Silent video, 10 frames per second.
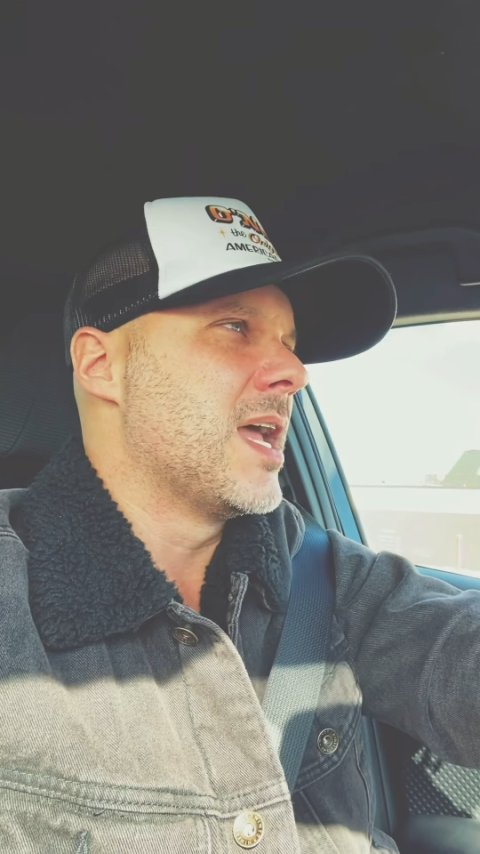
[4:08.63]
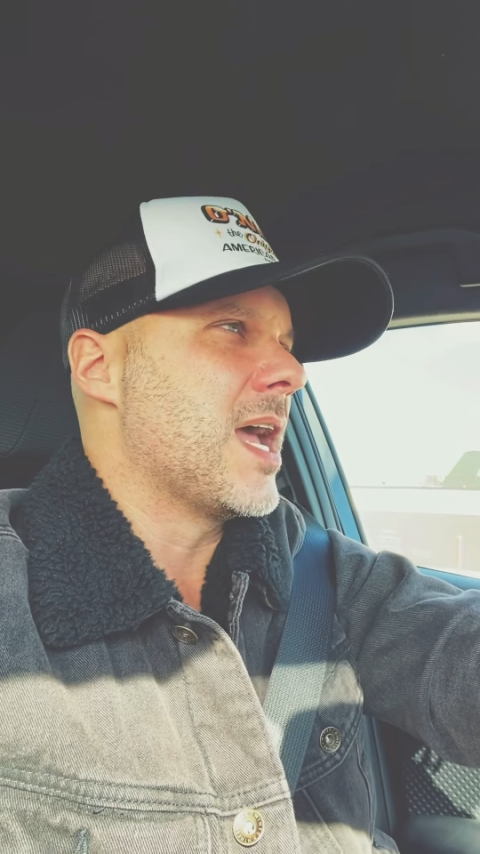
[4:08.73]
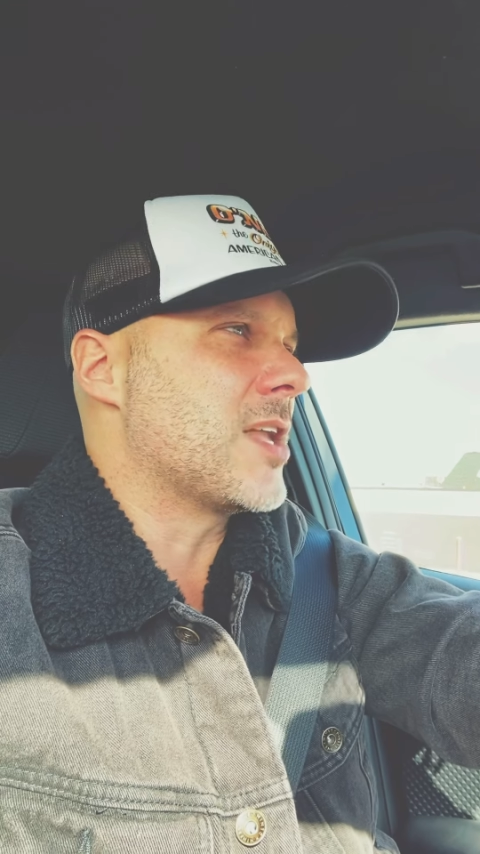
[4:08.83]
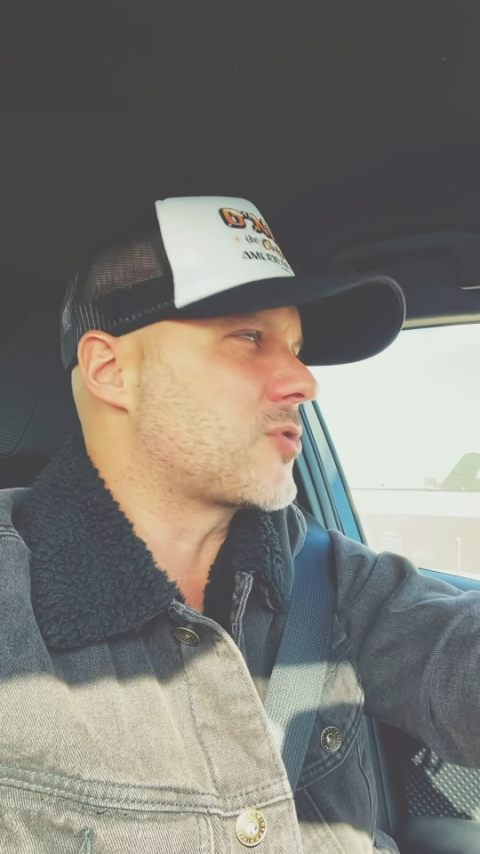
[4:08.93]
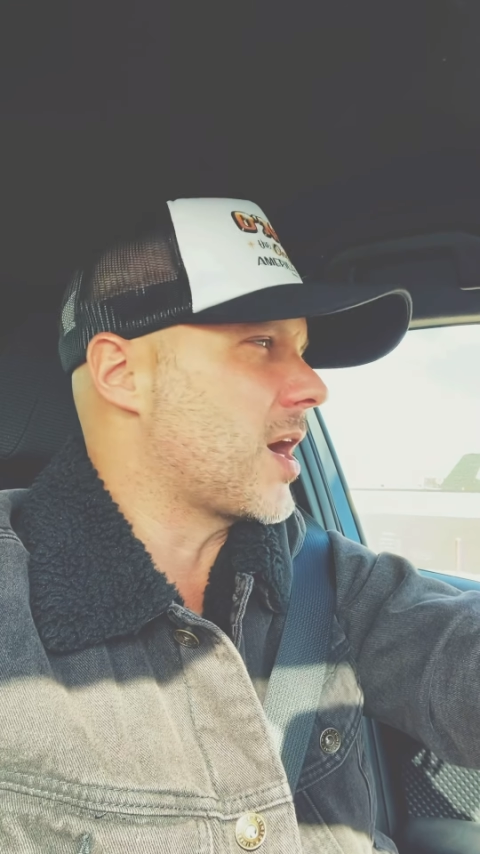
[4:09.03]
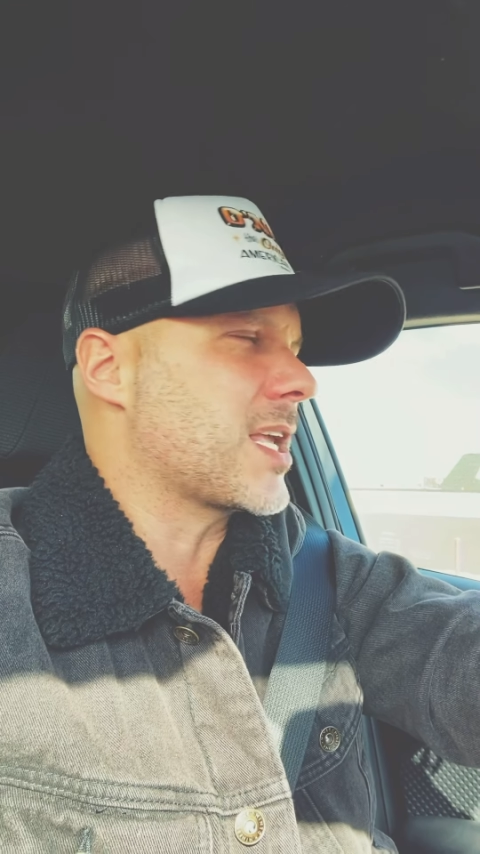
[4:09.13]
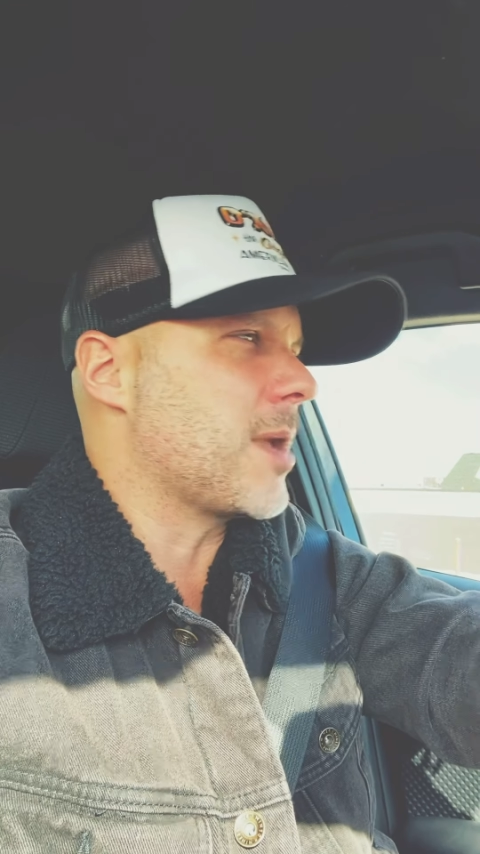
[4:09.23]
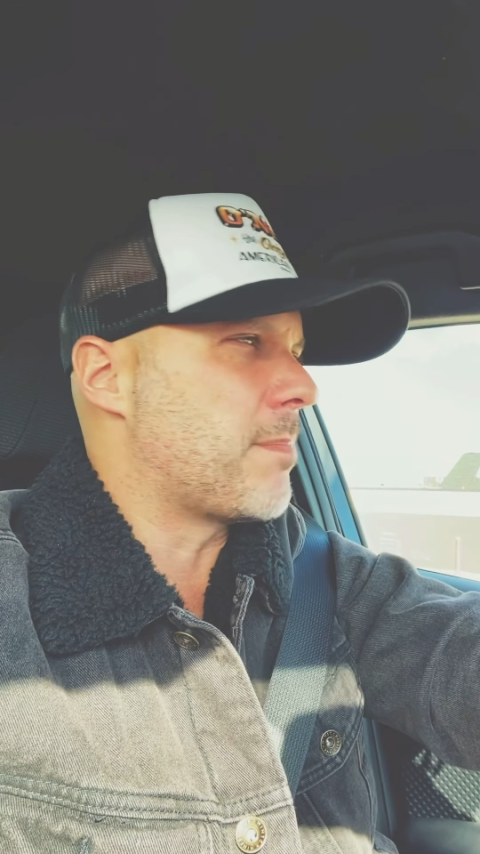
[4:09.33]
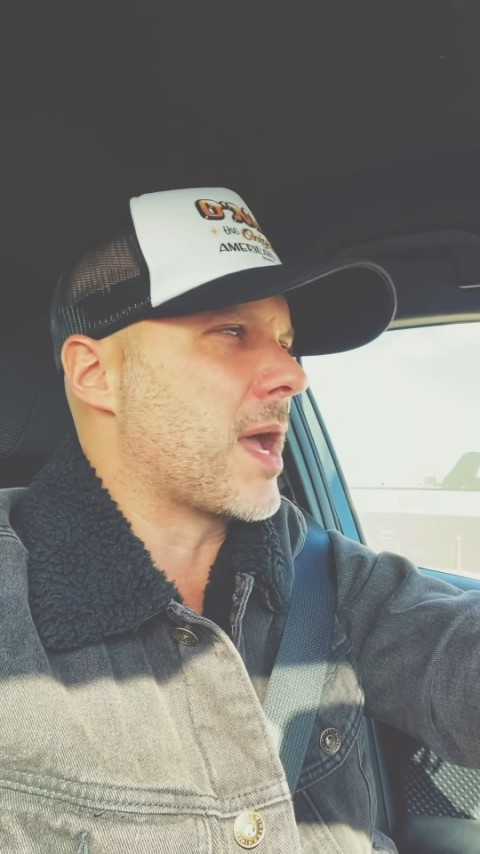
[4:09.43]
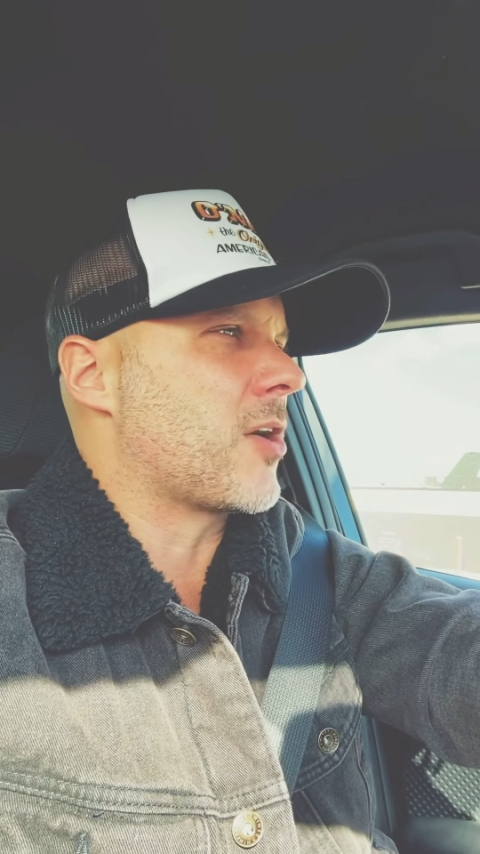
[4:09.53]
and trying to
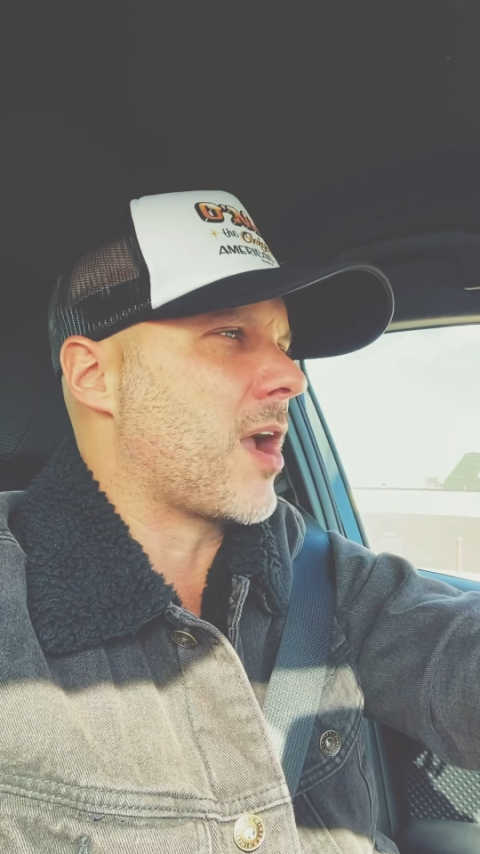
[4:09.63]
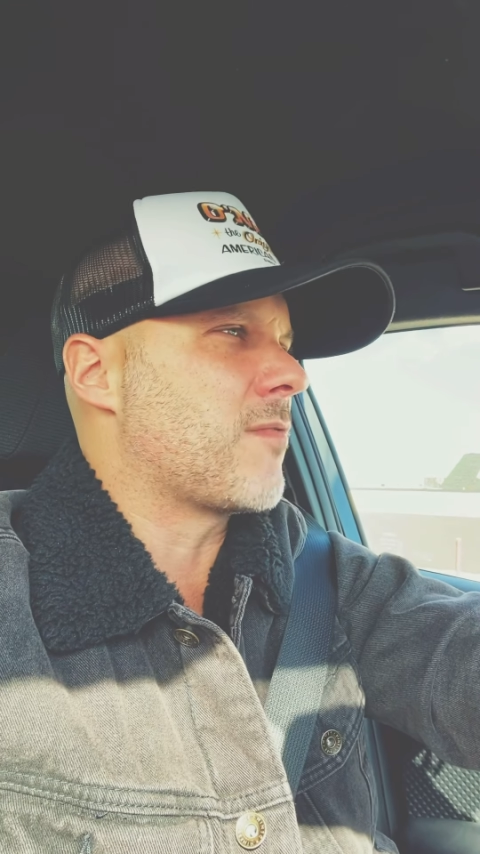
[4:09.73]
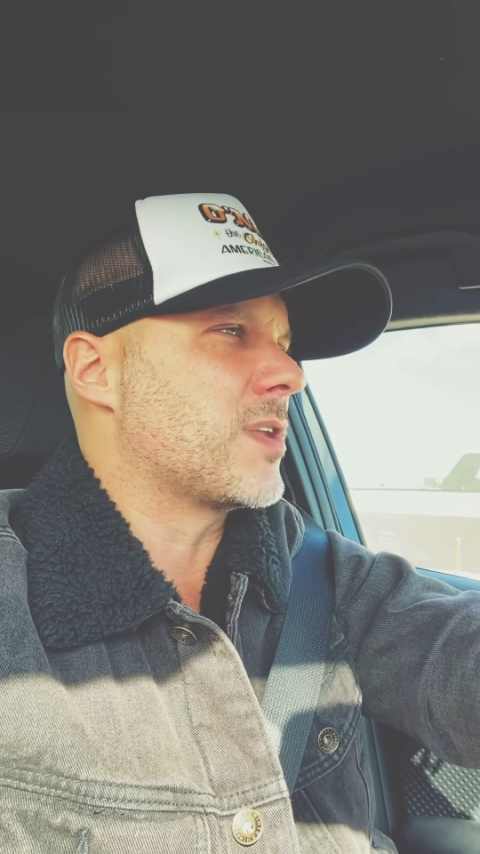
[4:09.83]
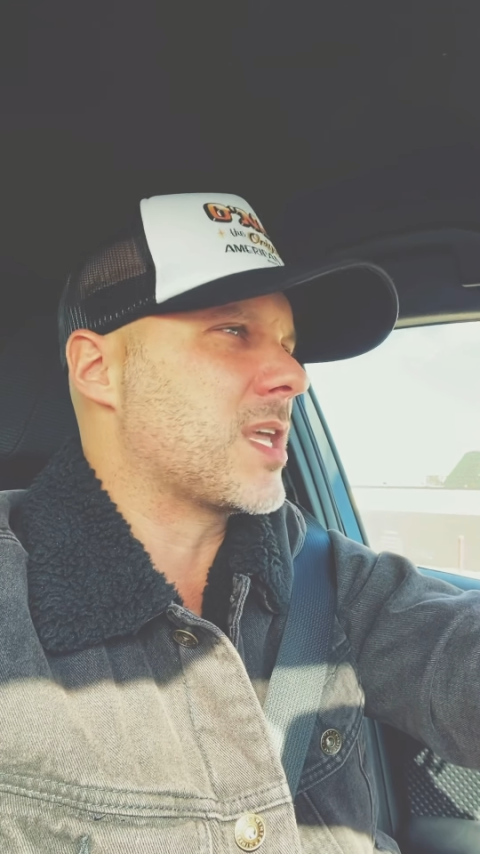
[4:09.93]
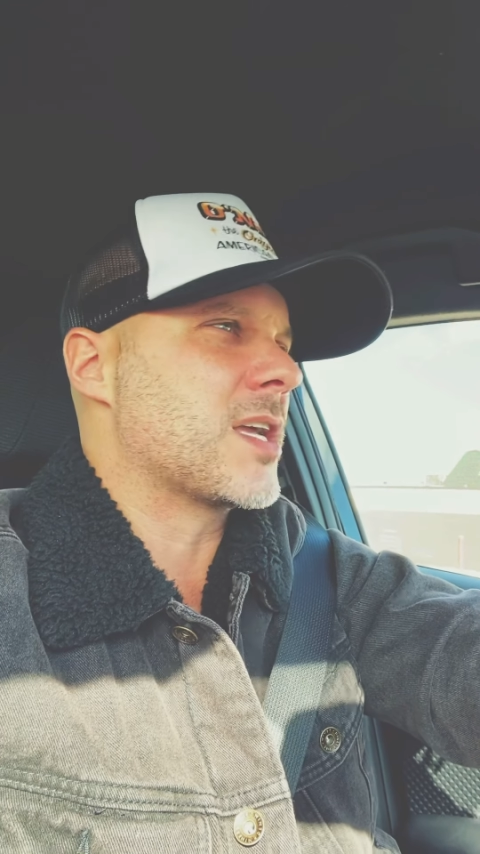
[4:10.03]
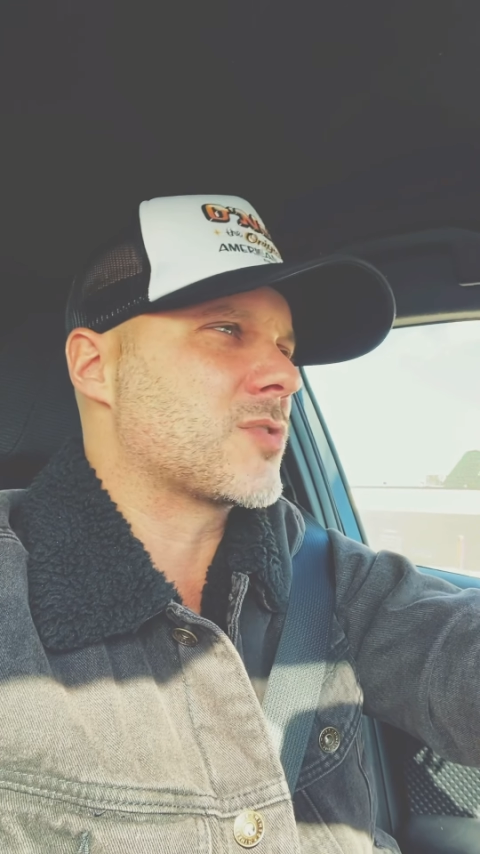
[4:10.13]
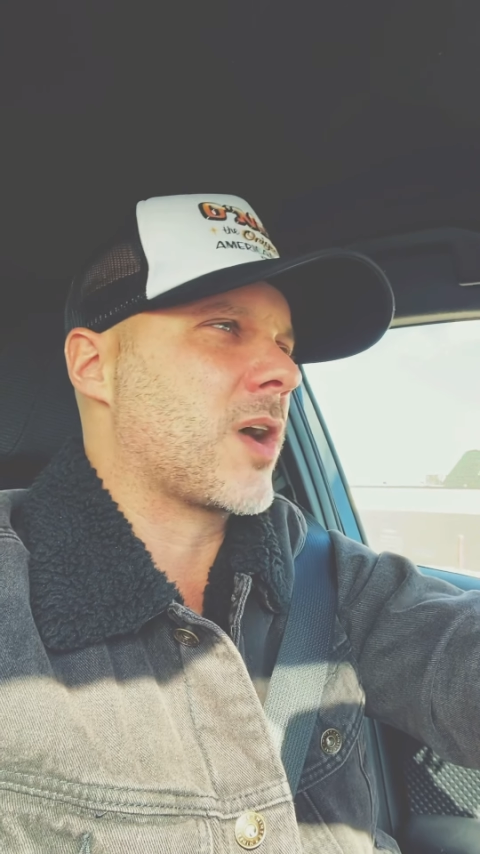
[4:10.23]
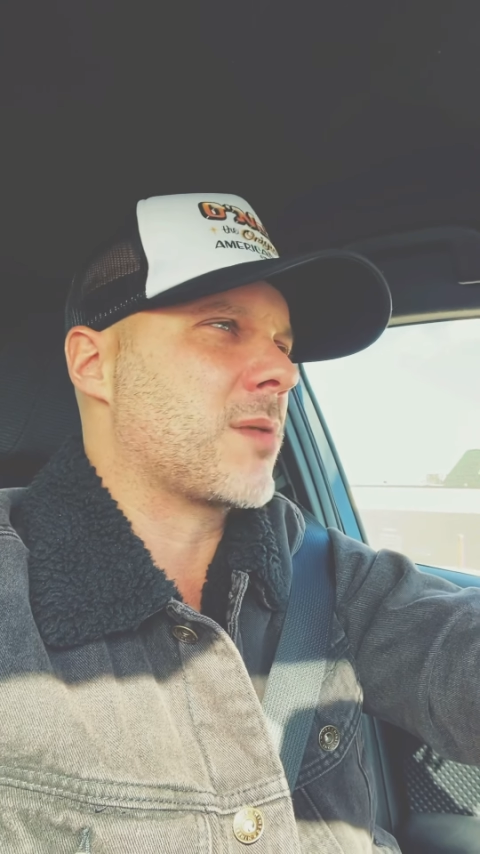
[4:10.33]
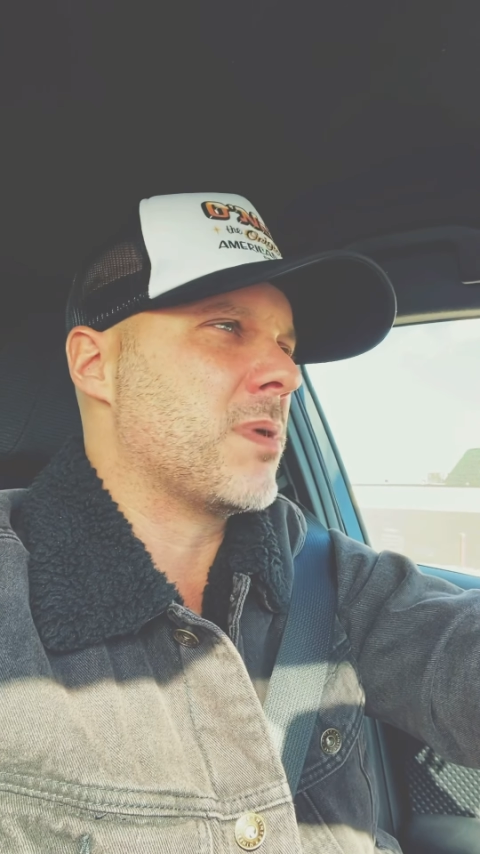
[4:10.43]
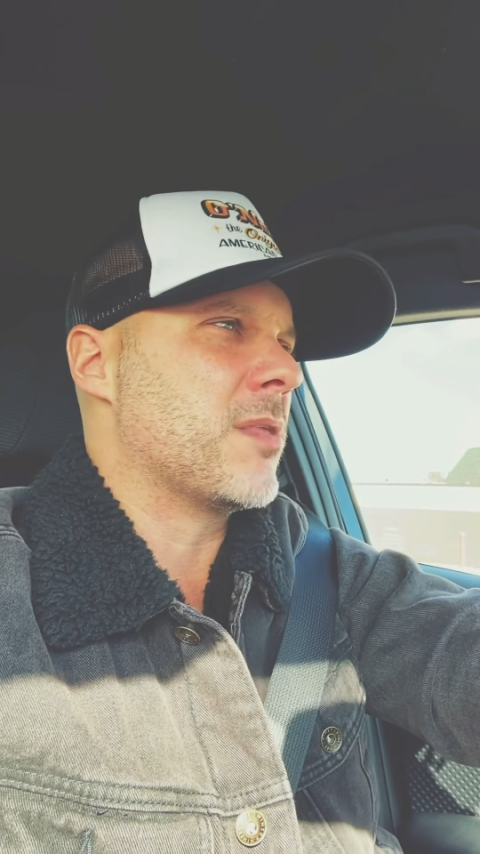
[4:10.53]
get better every day so I
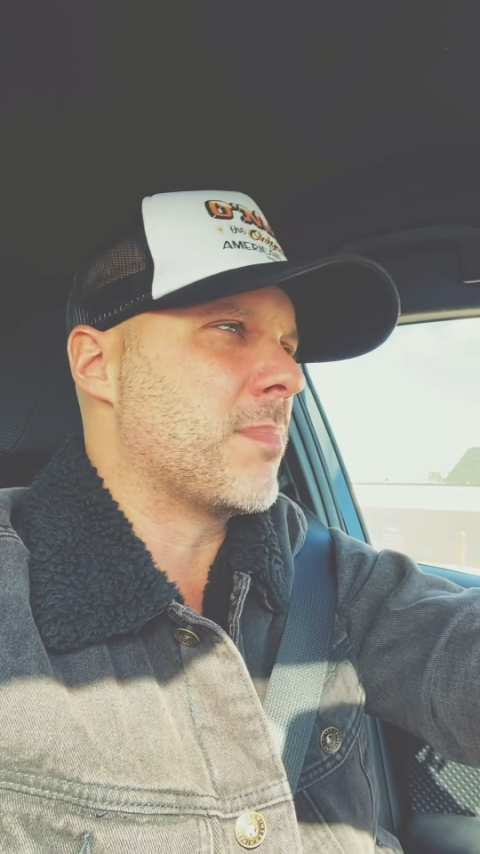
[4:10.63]
can be the